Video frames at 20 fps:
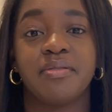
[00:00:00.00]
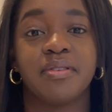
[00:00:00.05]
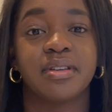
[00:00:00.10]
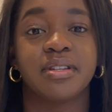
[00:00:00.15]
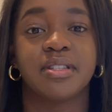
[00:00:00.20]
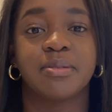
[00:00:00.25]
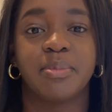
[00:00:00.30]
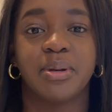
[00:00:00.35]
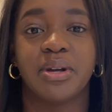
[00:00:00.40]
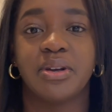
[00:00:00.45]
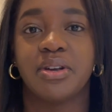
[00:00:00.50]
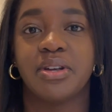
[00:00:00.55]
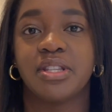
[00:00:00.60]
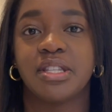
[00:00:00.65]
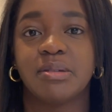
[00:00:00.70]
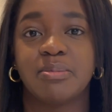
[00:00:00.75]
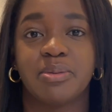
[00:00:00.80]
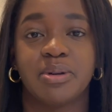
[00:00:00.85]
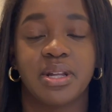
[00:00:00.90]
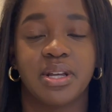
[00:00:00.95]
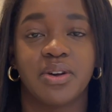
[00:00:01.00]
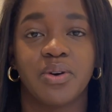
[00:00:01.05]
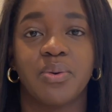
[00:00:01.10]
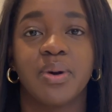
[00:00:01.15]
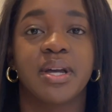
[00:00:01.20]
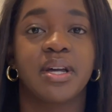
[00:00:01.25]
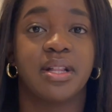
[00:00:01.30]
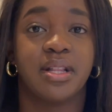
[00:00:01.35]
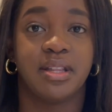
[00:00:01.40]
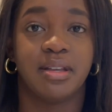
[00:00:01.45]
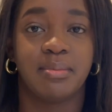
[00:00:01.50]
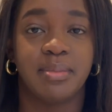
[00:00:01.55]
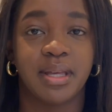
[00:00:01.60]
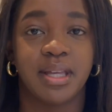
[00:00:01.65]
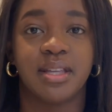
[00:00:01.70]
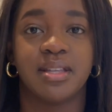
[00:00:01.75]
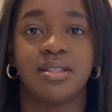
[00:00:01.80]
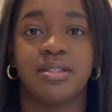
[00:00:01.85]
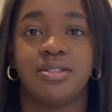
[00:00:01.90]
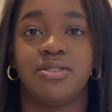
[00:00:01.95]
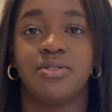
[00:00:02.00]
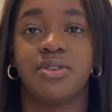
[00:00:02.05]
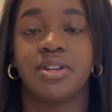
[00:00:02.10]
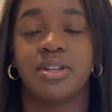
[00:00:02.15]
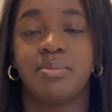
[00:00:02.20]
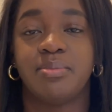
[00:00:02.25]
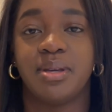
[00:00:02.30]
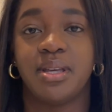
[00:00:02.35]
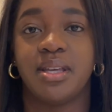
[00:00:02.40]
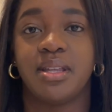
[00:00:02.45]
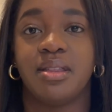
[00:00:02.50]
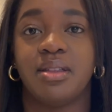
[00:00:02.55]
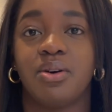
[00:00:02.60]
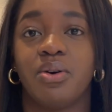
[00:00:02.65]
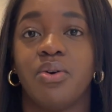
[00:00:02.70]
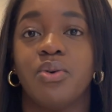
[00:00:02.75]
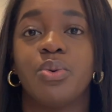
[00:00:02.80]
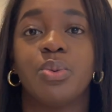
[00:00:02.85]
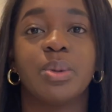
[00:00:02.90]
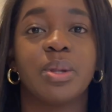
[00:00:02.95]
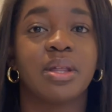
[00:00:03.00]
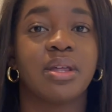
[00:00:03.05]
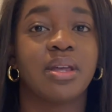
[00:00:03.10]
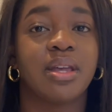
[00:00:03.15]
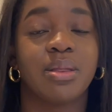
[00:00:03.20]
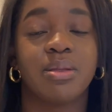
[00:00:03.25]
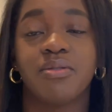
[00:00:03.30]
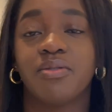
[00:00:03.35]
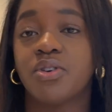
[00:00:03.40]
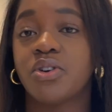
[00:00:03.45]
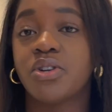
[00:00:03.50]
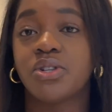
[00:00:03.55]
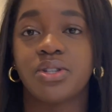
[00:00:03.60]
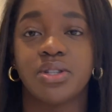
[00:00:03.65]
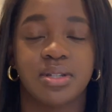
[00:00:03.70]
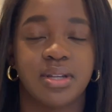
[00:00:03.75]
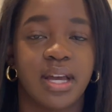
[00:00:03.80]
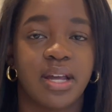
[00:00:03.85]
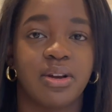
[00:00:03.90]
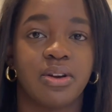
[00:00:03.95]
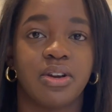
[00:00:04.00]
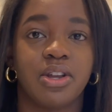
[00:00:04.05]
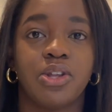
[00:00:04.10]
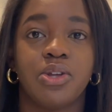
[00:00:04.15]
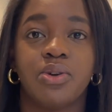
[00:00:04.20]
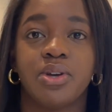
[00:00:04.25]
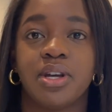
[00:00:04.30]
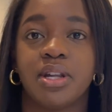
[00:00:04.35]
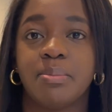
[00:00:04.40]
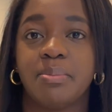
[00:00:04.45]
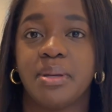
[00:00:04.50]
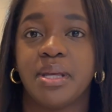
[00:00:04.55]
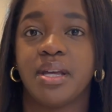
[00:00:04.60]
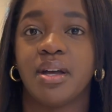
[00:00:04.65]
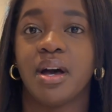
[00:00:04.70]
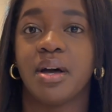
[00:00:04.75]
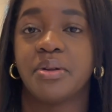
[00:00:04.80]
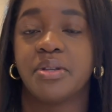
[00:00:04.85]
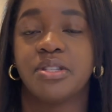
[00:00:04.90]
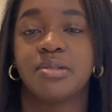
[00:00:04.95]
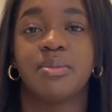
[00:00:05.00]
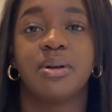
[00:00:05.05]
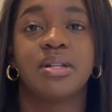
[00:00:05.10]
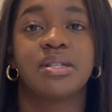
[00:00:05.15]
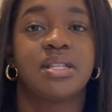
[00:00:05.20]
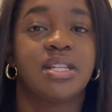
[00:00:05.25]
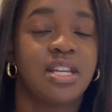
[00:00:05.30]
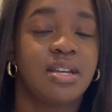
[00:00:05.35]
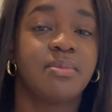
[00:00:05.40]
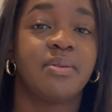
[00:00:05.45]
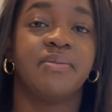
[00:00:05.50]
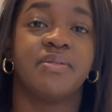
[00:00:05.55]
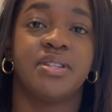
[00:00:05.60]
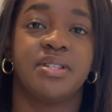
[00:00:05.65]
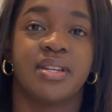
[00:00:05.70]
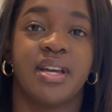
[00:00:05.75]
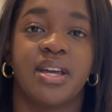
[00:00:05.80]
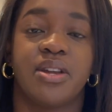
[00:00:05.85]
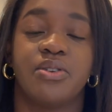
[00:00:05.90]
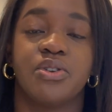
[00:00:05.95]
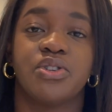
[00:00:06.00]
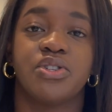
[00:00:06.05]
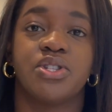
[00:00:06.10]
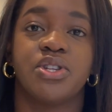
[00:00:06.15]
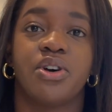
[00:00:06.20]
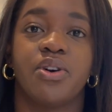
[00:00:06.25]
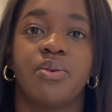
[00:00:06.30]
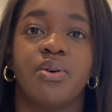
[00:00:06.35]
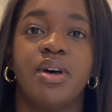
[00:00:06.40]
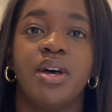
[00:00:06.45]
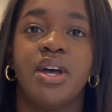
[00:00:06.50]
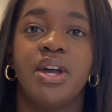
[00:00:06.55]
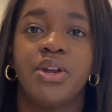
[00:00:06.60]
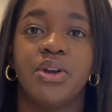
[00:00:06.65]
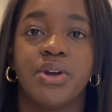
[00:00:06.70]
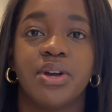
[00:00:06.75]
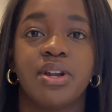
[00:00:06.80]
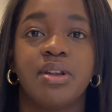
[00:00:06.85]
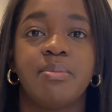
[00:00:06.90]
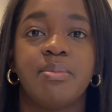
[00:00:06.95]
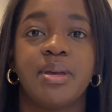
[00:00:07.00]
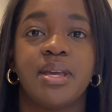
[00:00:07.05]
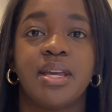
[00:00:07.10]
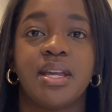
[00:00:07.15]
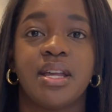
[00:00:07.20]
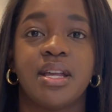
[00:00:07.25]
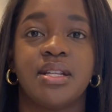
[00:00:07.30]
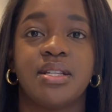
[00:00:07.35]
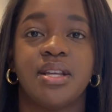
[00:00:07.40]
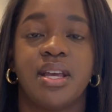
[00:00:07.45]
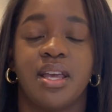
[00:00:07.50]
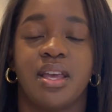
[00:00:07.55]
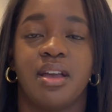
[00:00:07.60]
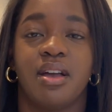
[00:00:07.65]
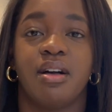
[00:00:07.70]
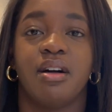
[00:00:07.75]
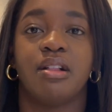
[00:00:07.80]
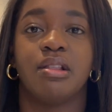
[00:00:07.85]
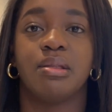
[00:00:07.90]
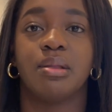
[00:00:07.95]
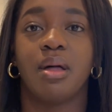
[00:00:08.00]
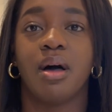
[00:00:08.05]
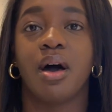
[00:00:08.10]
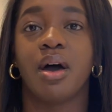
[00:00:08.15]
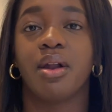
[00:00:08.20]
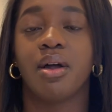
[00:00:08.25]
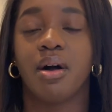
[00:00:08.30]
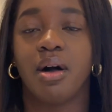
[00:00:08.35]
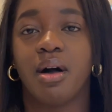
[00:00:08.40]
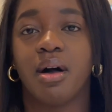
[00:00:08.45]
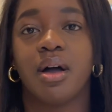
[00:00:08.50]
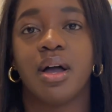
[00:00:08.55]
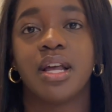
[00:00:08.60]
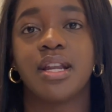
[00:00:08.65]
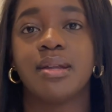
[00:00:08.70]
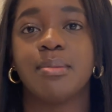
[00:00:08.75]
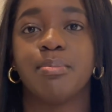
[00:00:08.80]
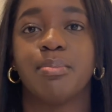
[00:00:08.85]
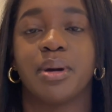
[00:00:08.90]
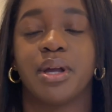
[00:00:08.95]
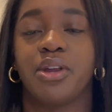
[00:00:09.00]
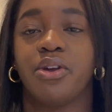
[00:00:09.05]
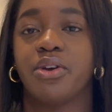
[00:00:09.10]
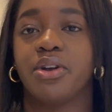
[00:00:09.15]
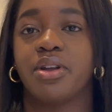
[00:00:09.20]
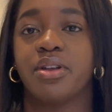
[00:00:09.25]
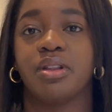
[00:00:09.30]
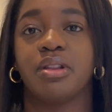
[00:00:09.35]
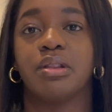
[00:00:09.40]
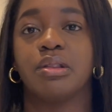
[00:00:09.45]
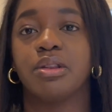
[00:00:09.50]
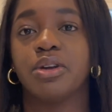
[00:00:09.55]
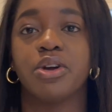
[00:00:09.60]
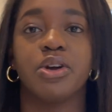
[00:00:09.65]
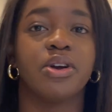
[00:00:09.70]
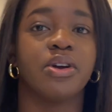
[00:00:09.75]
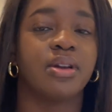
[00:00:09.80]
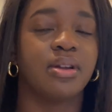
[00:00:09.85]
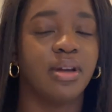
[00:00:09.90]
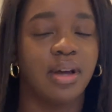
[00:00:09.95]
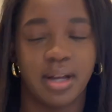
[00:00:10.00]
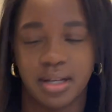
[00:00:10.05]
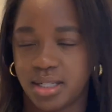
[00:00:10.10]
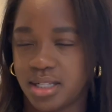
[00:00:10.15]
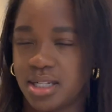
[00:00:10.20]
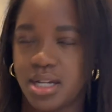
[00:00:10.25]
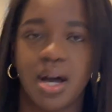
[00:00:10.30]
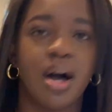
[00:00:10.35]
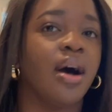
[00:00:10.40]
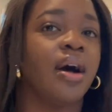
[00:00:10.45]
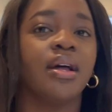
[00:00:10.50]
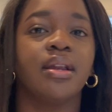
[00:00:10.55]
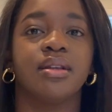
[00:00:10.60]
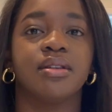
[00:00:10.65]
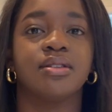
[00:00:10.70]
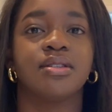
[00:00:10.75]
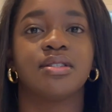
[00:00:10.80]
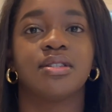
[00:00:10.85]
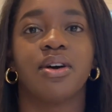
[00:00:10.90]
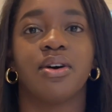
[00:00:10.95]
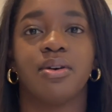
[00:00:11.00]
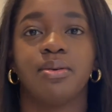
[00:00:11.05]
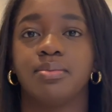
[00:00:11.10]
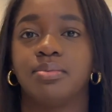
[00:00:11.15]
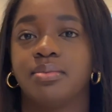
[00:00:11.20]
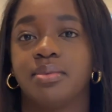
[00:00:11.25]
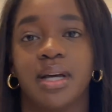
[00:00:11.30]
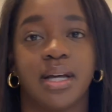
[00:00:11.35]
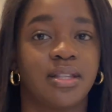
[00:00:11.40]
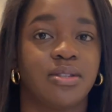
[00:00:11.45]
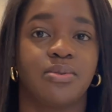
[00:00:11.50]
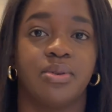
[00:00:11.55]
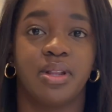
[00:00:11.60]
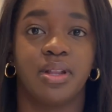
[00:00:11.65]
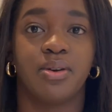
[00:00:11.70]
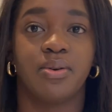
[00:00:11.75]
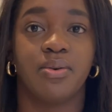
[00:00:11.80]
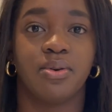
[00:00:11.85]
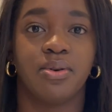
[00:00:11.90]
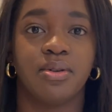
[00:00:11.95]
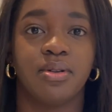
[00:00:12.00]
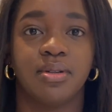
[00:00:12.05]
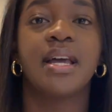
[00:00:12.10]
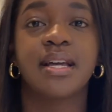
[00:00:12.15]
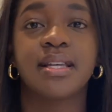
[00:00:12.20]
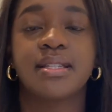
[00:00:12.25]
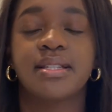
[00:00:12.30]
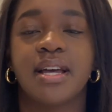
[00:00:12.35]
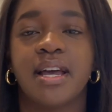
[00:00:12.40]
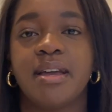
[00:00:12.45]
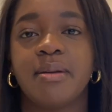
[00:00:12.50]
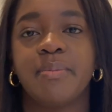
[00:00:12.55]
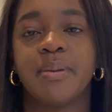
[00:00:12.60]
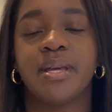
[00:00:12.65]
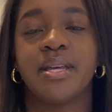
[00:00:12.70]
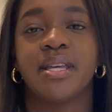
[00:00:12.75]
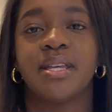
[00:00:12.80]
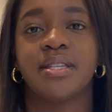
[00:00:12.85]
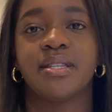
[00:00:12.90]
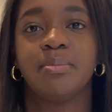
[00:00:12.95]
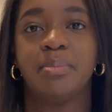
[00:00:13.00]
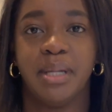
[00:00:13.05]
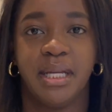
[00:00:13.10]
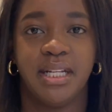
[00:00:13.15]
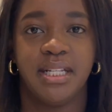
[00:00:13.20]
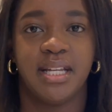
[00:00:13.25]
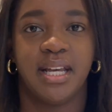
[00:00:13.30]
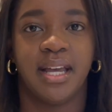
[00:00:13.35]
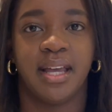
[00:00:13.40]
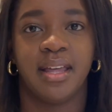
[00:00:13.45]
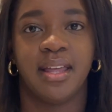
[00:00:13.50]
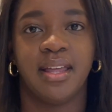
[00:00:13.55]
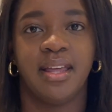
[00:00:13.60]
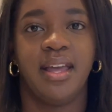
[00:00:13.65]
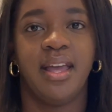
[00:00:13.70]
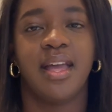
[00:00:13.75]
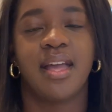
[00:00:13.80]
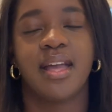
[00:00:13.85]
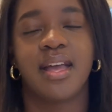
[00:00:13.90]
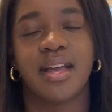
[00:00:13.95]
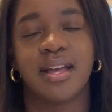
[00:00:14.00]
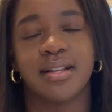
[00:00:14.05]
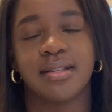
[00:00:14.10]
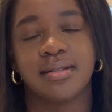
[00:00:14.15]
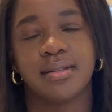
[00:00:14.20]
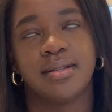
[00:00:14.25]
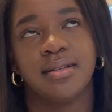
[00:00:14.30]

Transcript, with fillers: experience pretty quickly because you could be the only and the first designer. You could be on a small team of designers. So you're gonna be taking a lot on, but you're gonna learn a ton. So that's really cool. Next type is big tech and